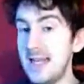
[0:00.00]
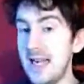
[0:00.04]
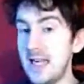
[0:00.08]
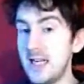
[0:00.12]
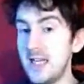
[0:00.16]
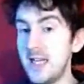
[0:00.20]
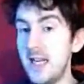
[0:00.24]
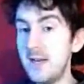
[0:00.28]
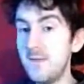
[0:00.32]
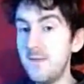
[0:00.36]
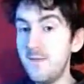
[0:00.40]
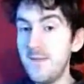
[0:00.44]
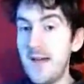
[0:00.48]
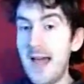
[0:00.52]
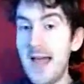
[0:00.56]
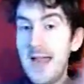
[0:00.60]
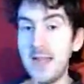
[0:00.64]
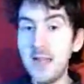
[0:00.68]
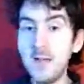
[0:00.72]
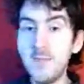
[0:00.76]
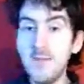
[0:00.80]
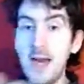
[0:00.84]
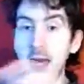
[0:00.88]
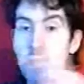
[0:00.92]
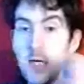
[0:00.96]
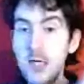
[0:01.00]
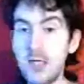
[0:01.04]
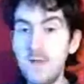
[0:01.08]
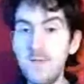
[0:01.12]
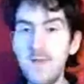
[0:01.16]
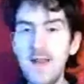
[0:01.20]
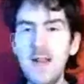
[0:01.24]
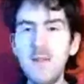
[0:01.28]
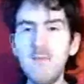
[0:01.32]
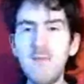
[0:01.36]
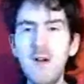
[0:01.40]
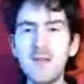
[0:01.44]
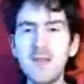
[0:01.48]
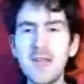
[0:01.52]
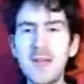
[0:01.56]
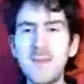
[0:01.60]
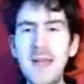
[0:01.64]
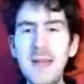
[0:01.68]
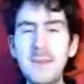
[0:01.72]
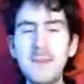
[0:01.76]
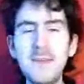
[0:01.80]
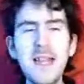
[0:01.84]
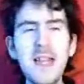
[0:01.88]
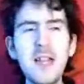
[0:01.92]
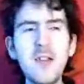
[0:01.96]
He actually did fight the Rangers. I think one time
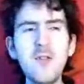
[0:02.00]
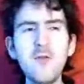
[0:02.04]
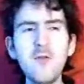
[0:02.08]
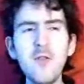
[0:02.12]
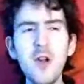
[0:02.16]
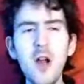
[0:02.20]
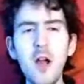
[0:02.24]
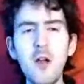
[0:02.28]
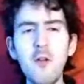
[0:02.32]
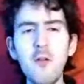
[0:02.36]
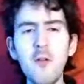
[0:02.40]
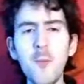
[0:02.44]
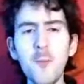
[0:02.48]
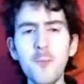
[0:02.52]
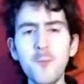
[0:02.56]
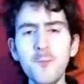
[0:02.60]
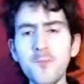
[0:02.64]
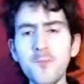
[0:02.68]
he even did grow.